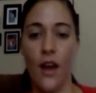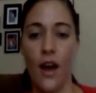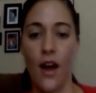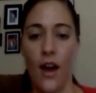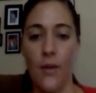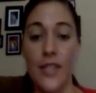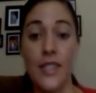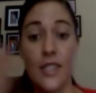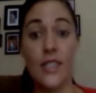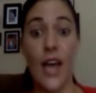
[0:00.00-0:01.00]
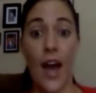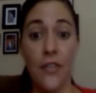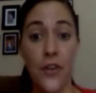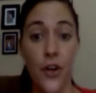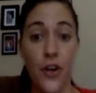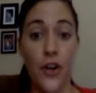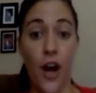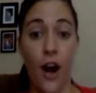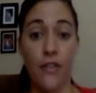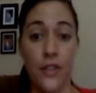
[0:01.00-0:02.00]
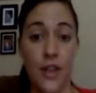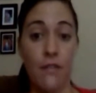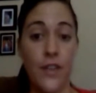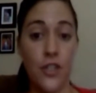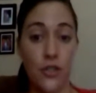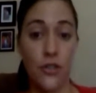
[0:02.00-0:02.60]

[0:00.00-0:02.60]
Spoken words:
and since it's after our first official